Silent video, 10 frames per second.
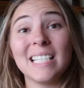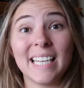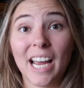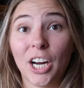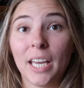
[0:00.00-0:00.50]

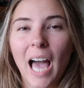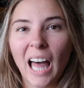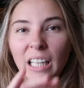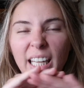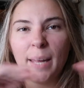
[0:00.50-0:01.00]
Dairy,
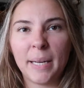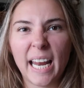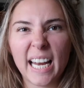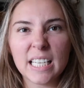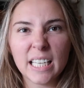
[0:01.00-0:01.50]

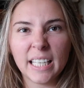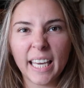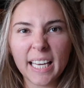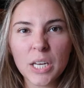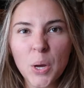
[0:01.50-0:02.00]
eliminate it,
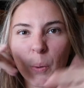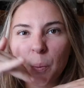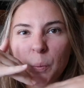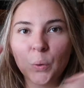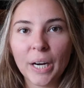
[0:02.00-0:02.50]
get
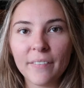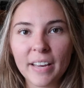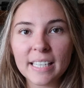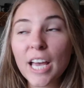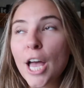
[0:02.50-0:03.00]
rid of
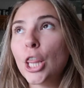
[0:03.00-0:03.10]
it.